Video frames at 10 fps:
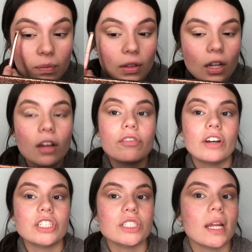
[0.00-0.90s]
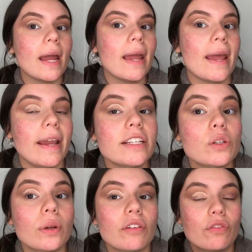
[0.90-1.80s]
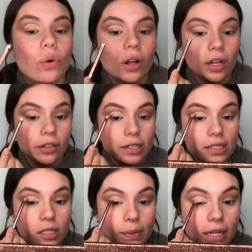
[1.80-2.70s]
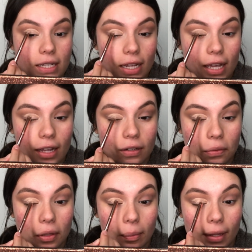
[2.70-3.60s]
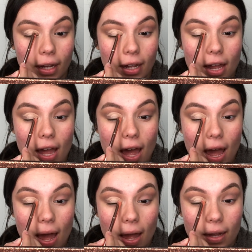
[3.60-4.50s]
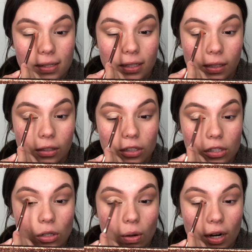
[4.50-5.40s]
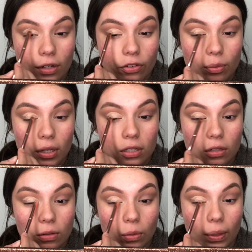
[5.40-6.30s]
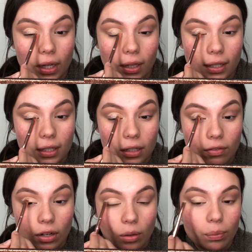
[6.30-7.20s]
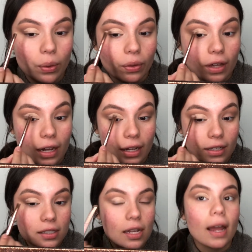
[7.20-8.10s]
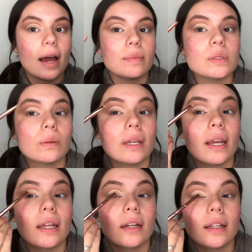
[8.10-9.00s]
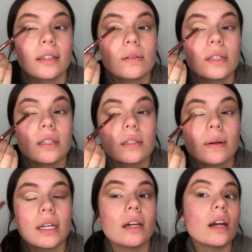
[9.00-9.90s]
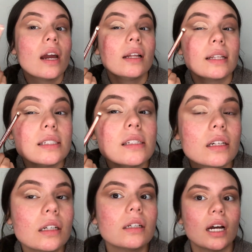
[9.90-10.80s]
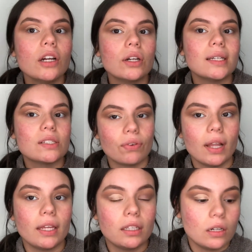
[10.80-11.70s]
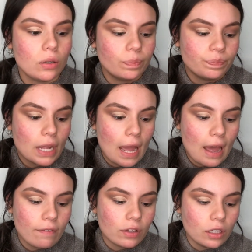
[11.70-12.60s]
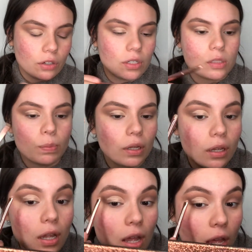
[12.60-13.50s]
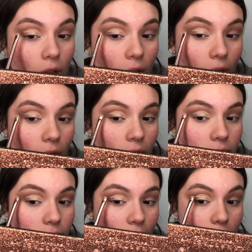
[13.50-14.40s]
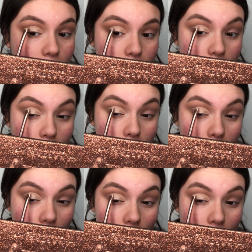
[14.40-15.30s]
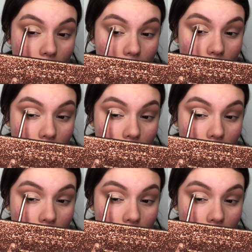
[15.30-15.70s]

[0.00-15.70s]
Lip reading: Confession, I hate doing full cut creases because I can't do them. Like, it's literally so hard for me to do the wing like even on both eyes. I absolutely hate it. Like, you see this right here, this is a good cut crease for like, you know, a half cut crease, but I just be so scared.